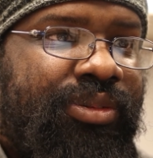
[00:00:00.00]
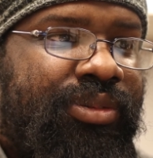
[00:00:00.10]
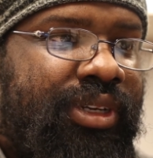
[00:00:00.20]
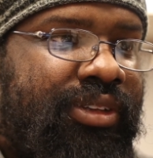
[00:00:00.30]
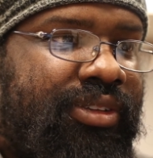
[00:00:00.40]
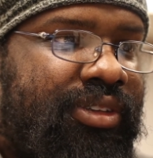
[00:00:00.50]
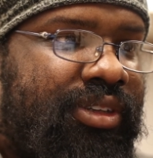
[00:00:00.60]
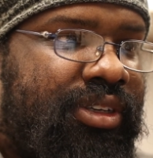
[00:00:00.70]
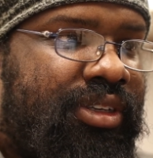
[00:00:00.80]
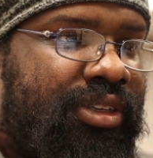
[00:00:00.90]
with
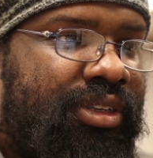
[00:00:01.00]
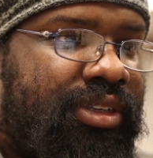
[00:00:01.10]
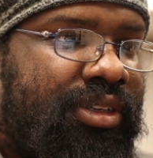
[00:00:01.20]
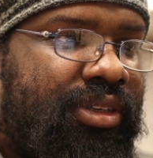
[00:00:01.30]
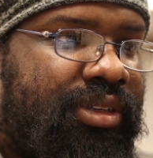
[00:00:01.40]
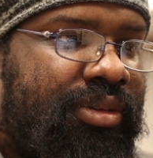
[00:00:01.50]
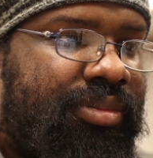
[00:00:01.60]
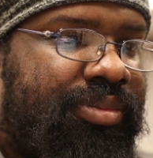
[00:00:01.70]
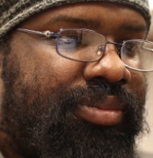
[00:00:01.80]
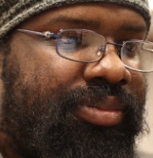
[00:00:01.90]

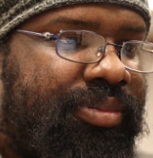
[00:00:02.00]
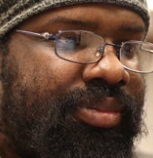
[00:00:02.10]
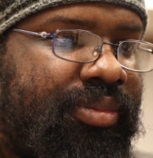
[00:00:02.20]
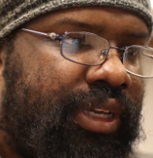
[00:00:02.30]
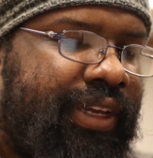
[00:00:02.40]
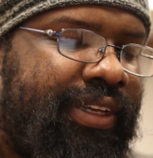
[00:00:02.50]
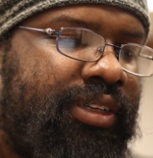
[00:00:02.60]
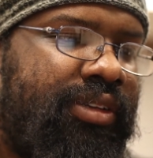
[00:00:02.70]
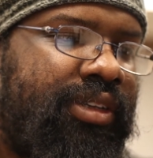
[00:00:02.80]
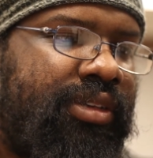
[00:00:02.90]
some.
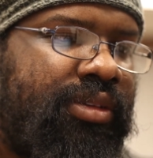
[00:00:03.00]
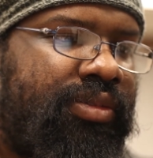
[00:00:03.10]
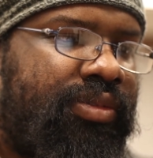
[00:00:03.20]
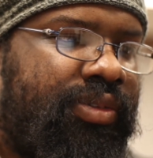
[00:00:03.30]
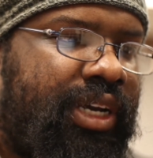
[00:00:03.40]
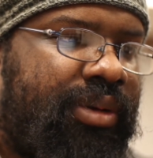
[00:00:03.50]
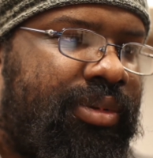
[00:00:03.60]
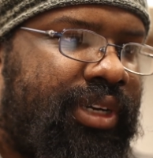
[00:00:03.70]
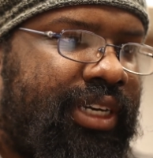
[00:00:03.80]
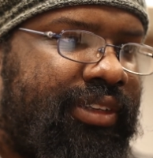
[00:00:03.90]
So this is
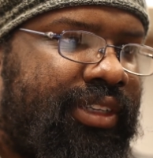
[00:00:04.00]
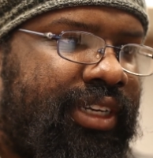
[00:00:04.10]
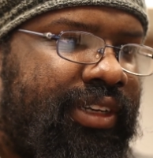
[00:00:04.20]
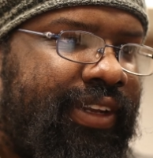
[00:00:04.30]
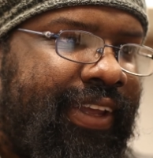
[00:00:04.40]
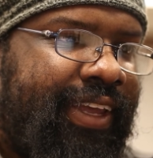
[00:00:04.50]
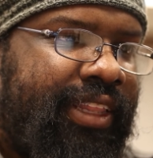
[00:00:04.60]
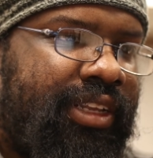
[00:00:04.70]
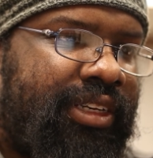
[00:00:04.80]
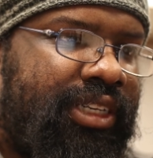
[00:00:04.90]
Albert Einstein.
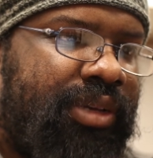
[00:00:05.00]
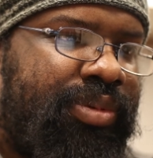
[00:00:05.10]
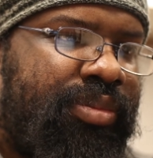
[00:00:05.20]
The deep